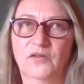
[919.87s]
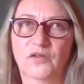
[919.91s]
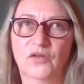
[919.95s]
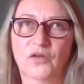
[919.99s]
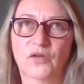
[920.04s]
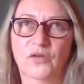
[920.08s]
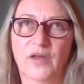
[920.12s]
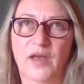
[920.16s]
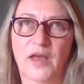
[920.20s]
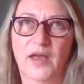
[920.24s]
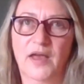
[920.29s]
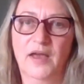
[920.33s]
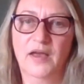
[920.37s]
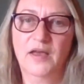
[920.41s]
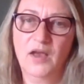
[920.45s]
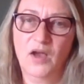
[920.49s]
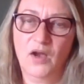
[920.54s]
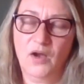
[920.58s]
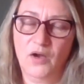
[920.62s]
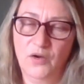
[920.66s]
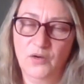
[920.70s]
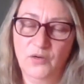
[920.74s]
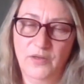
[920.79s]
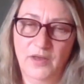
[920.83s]
to
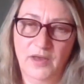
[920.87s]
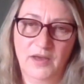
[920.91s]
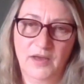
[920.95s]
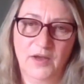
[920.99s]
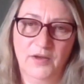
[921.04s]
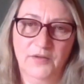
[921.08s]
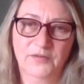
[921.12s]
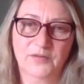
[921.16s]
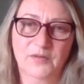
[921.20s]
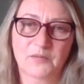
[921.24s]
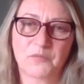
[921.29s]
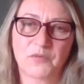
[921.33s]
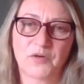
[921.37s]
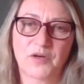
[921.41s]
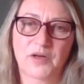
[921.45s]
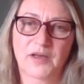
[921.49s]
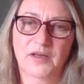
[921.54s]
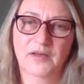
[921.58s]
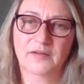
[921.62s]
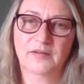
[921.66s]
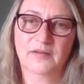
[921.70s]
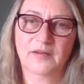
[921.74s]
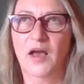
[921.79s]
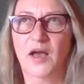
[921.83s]
who their customer
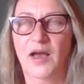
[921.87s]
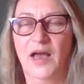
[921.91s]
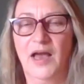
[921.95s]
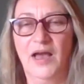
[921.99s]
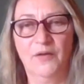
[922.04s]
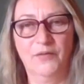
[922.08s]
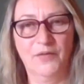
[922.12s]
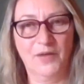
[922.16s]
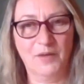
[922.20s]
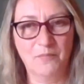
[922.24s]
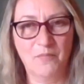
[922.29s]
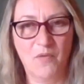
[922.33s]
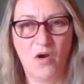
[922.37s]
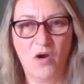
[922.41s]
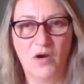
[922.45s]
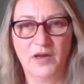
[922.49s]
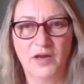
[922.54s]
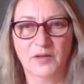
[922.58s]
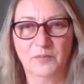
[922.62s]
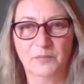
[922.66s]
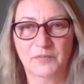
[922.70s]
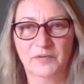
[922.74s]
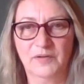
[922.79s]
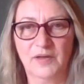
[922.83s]
is, how they
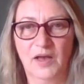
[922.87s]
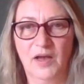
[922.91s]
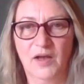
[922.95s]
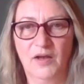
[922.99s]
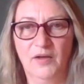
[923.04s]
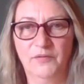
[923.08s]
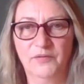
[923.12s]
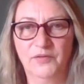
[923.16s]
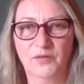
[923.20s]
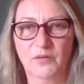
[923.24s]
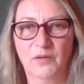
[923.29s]
market themselves.